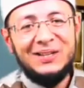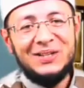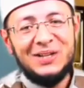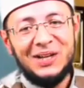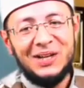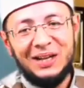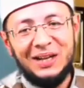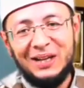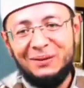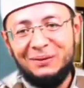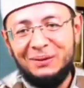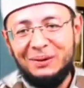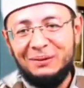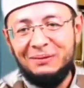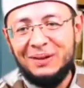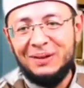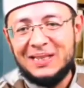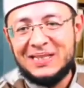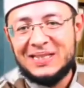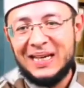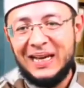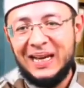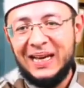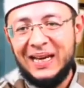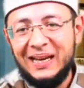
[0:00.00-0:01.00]
Inshallah, we will
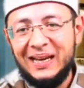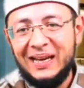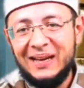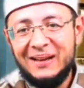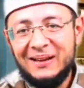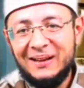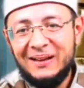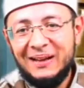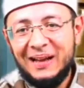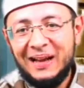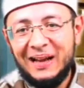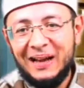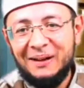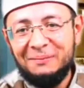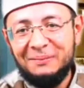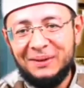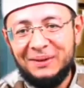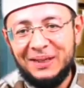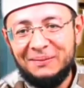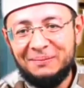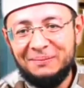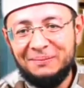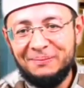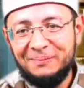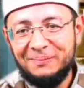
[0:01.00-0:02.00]
say
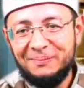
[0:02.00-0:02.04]
Ameen.